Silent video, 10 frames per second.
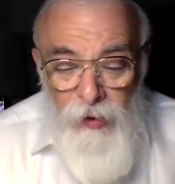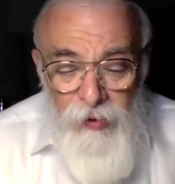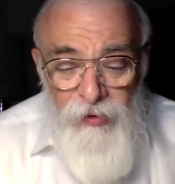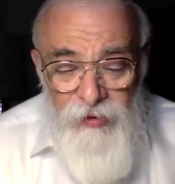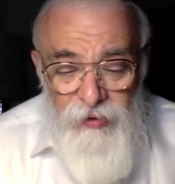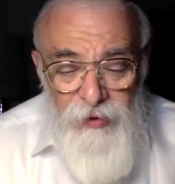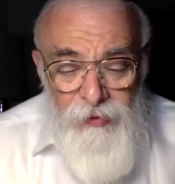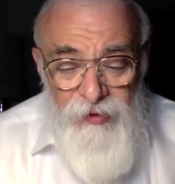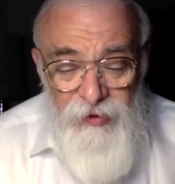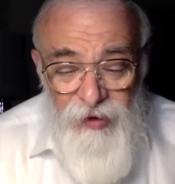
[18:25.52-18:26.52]
the
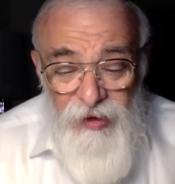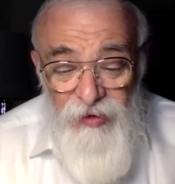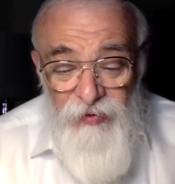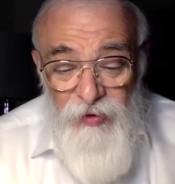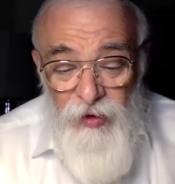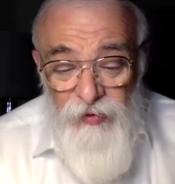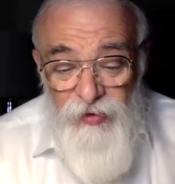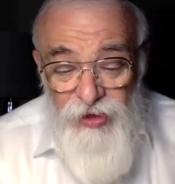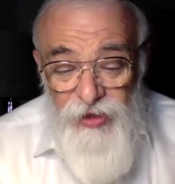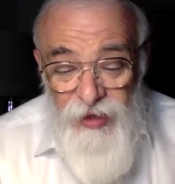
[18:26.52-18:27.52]
love
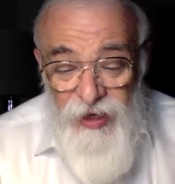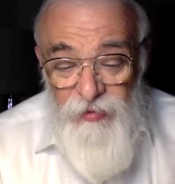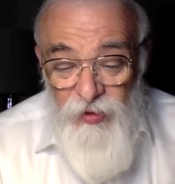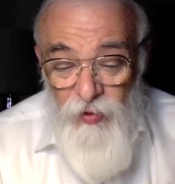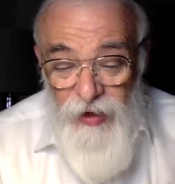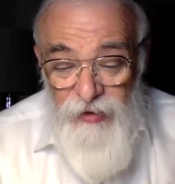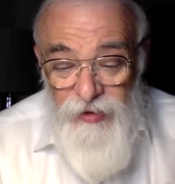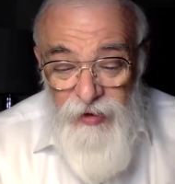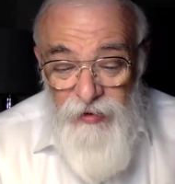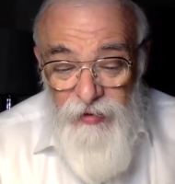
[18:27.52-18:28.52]
and shinaim and white
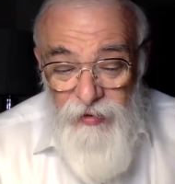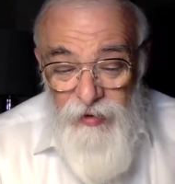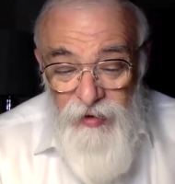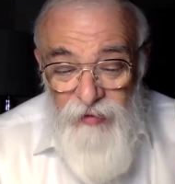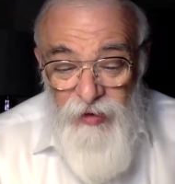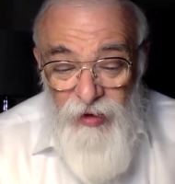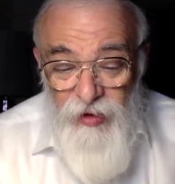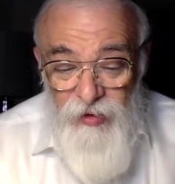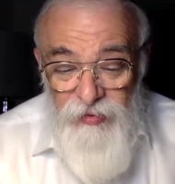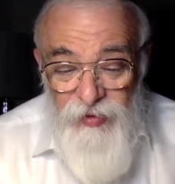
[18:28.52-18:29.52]
teeth,
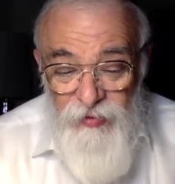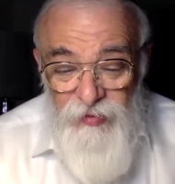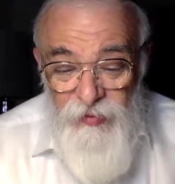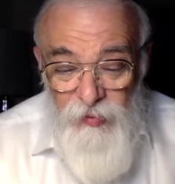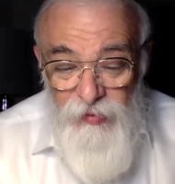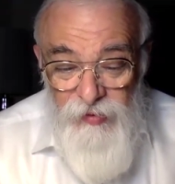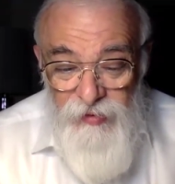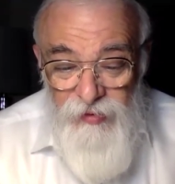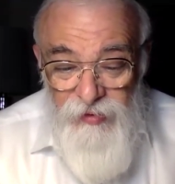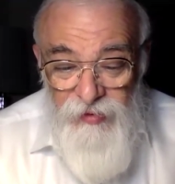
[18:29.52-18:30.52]
mechala from
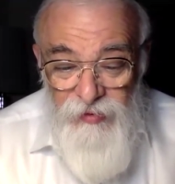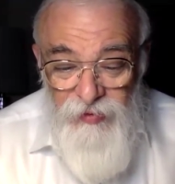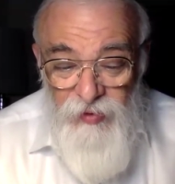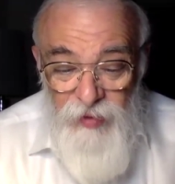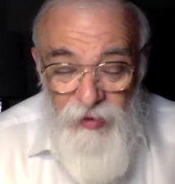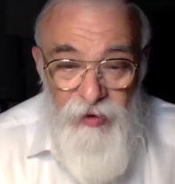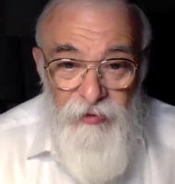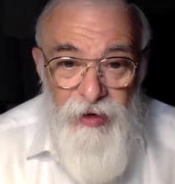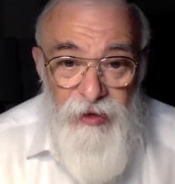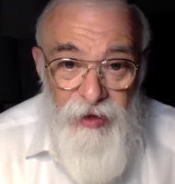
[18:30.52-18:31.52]
from milk
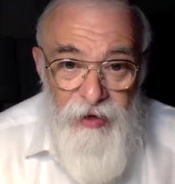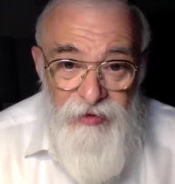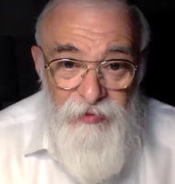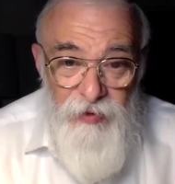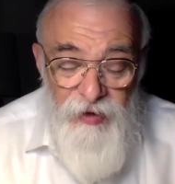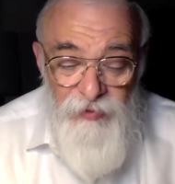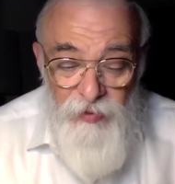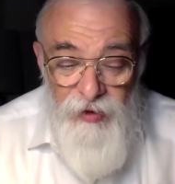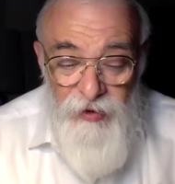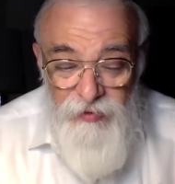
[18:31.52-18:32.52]
and red eyes from a lot of
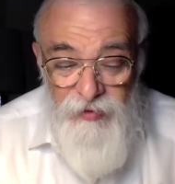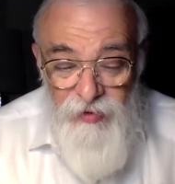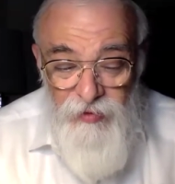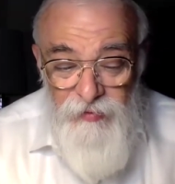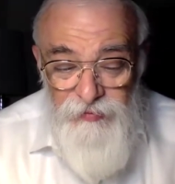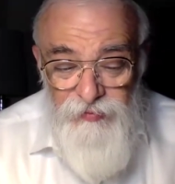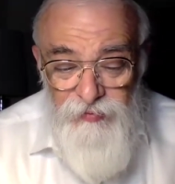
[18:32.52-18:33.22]
wine. So,